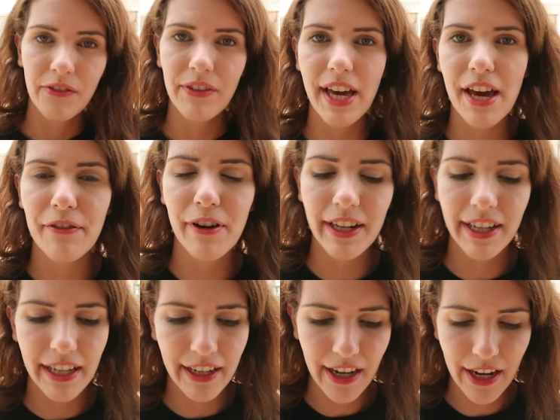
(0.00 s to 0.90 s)
We are
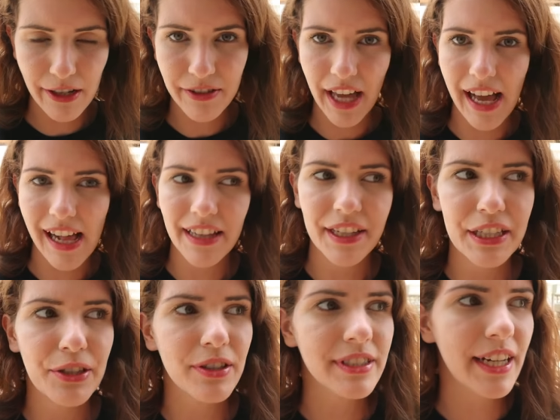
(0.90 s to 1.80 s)
walking around El
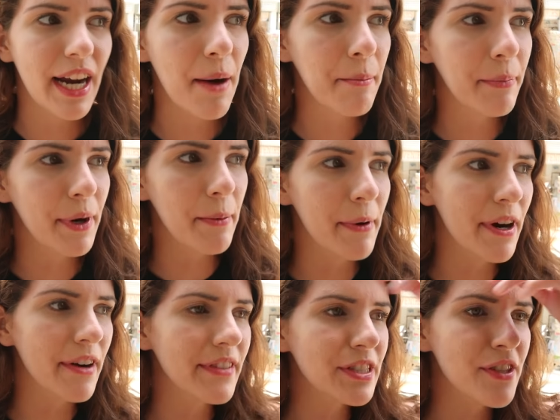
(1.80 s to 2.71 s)
Nido tram
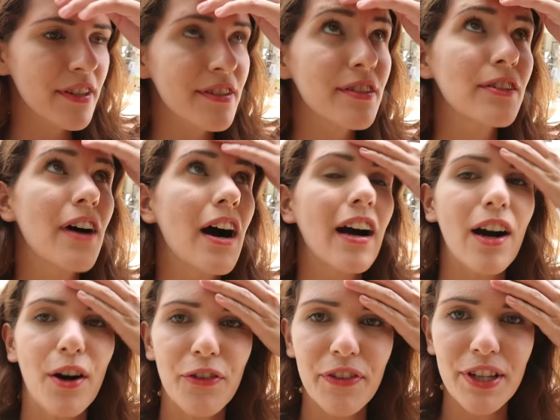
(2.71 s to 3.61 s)
proper. We just saw a
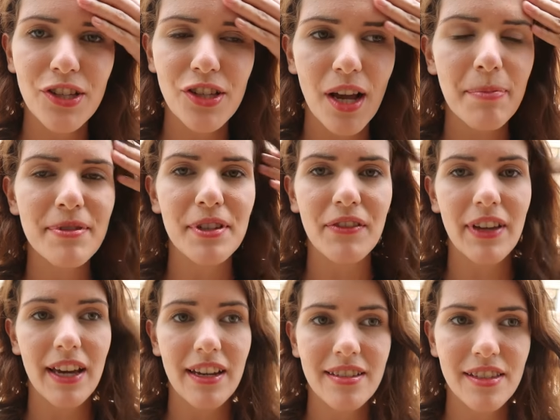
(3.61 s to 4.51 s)
coffee shop, so
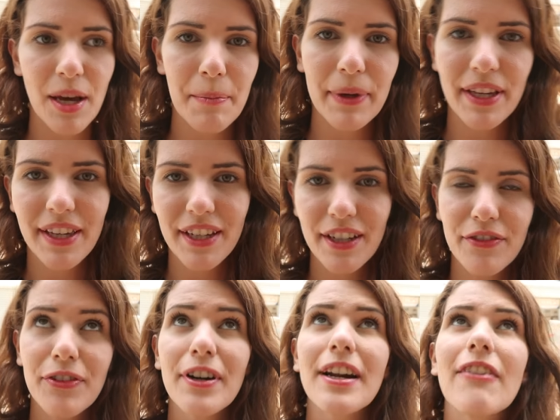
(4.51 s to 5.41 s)
we are stopping here
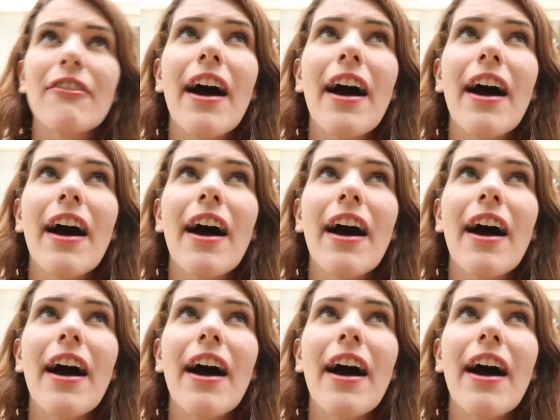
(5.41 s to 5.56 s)
for a